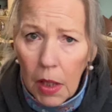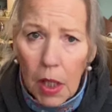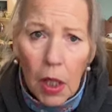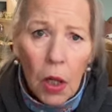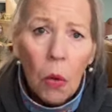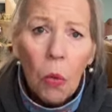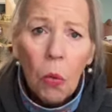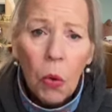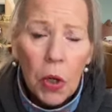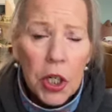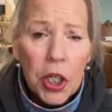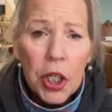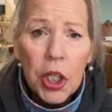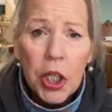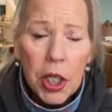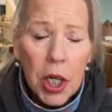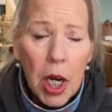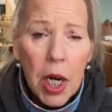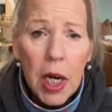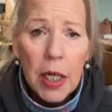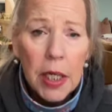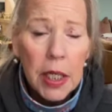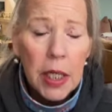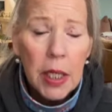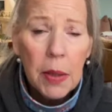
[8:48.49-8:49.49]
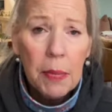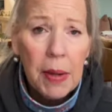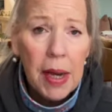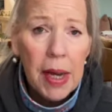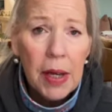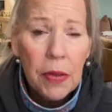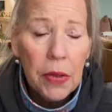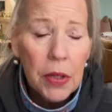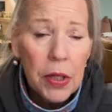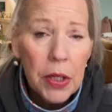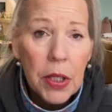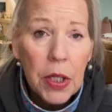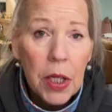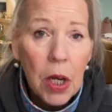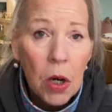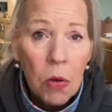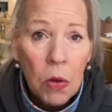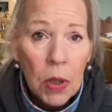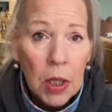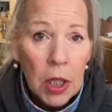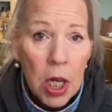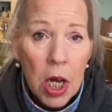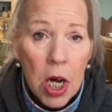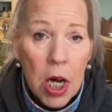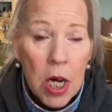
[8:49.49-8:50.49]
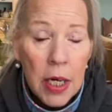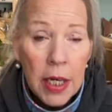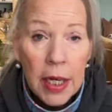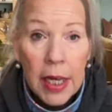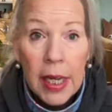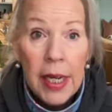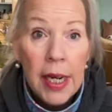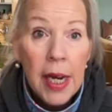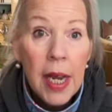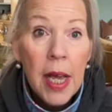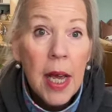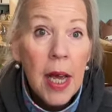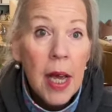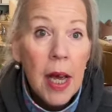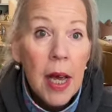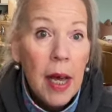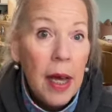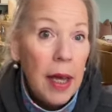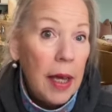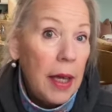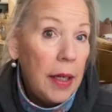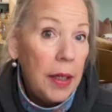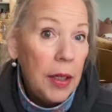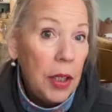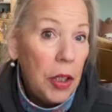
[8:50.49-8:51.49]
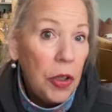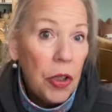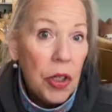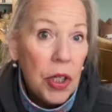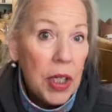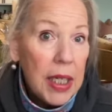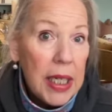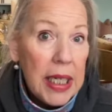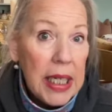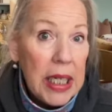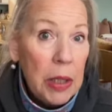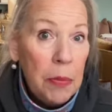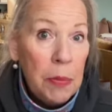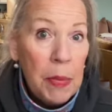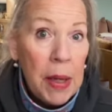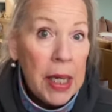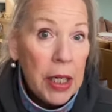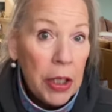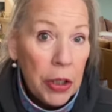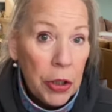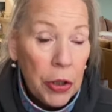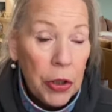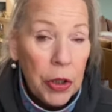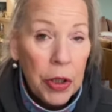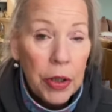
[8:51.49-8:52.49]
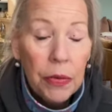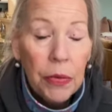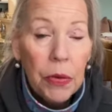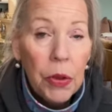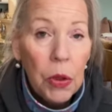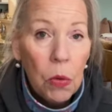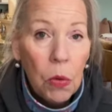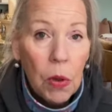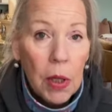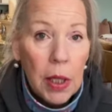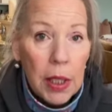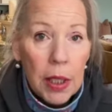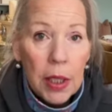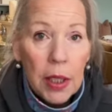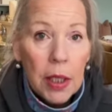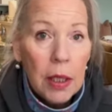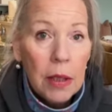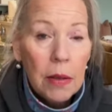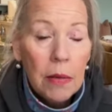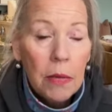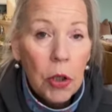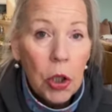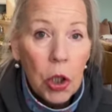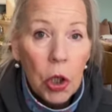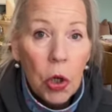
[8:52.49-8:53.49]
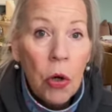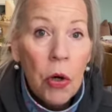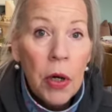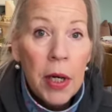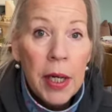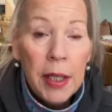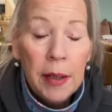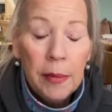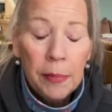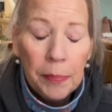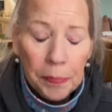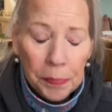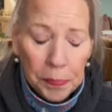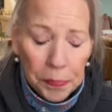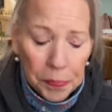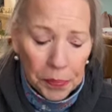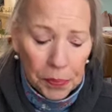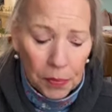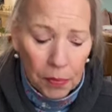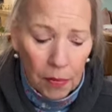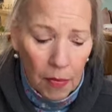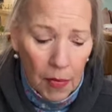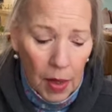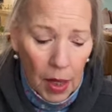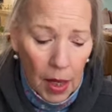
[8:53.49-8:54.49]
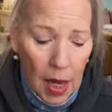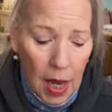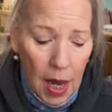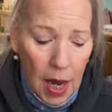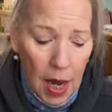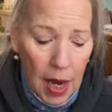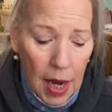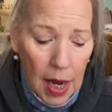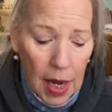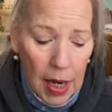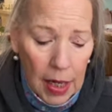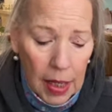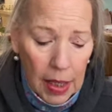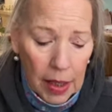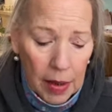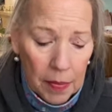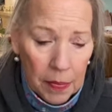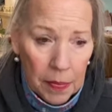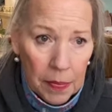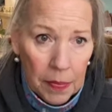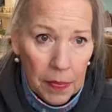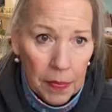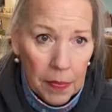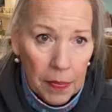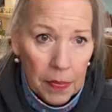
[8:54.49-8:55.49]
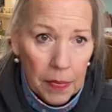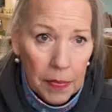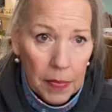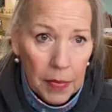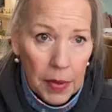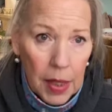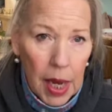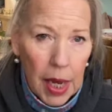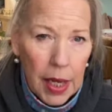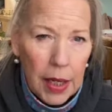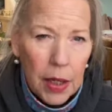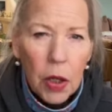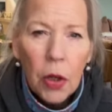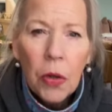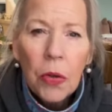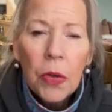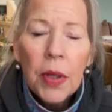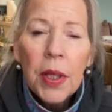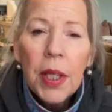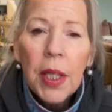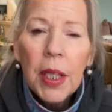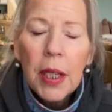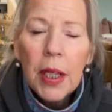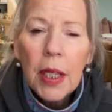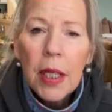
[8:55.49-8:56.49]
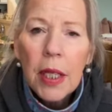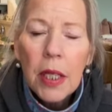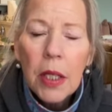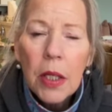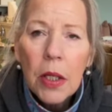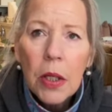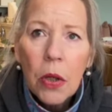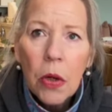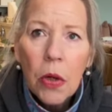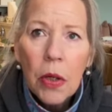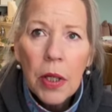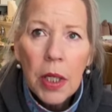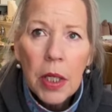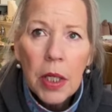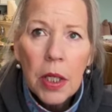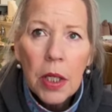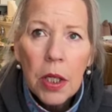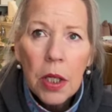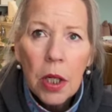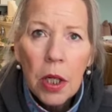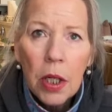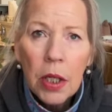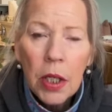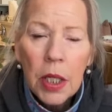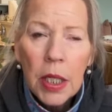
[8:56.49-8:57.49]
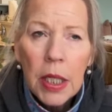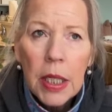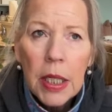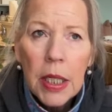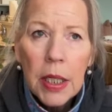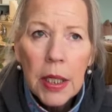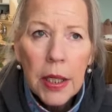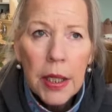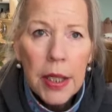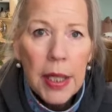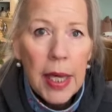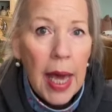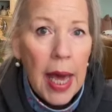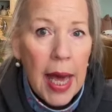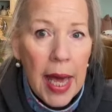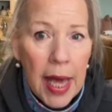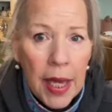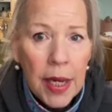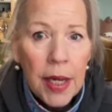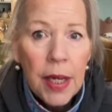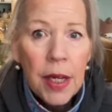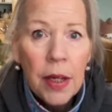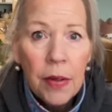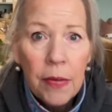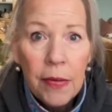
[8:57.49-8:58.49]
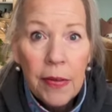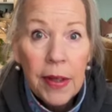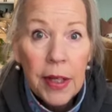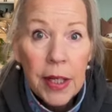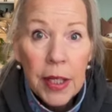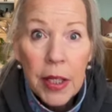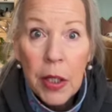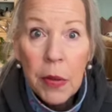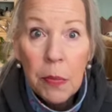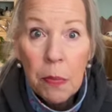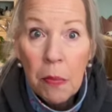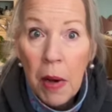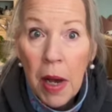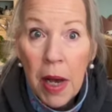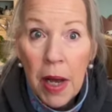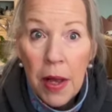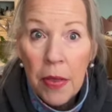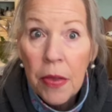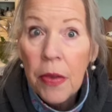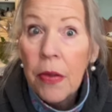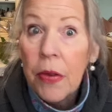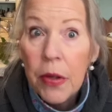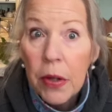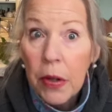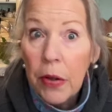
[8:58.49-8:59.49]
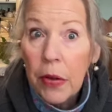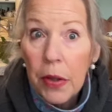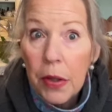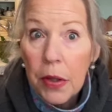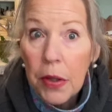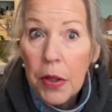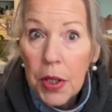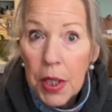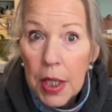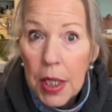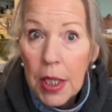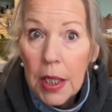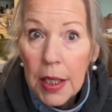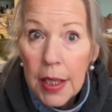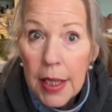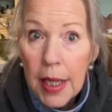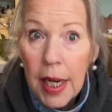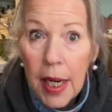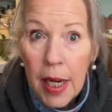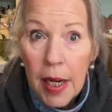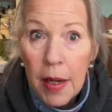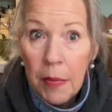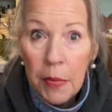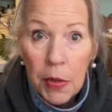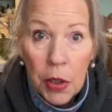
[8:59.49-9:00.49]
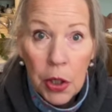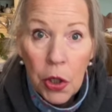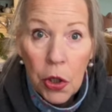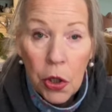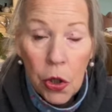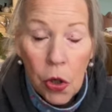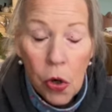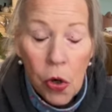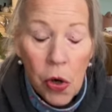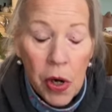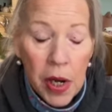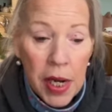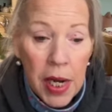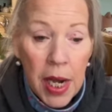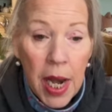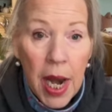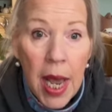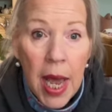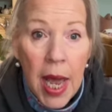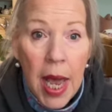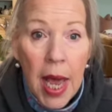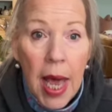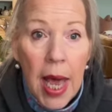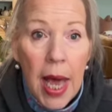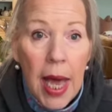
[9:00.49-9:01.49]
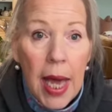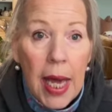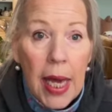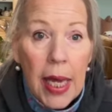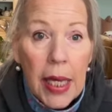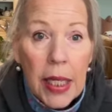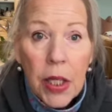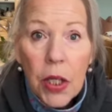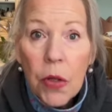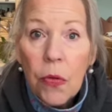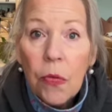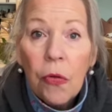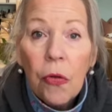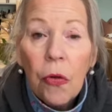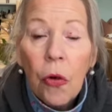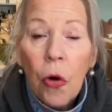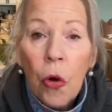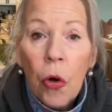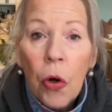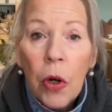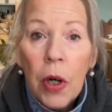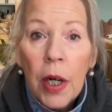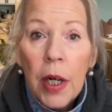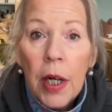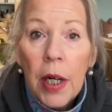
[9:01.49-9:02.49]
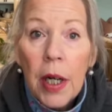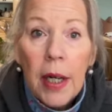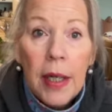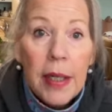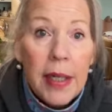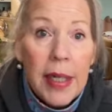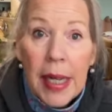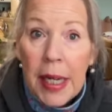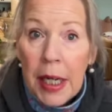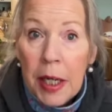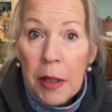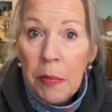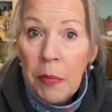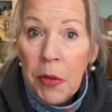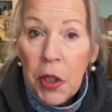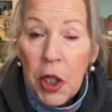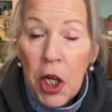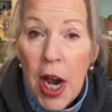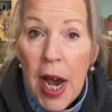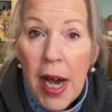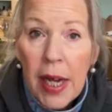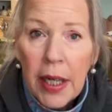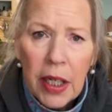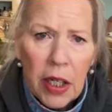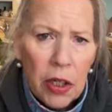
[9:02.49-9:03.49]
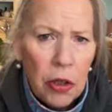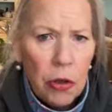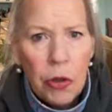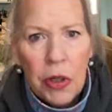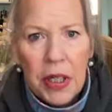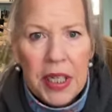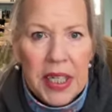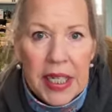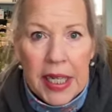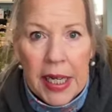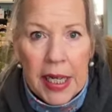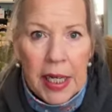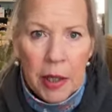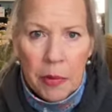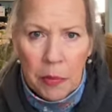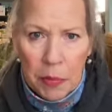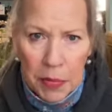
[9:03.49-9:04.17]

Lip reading: where she talks about the sew along, and you just email her if you want to join. I don't think this is going to start until the end of this month, so there's still time to join. It's for a denim jacket, or a denim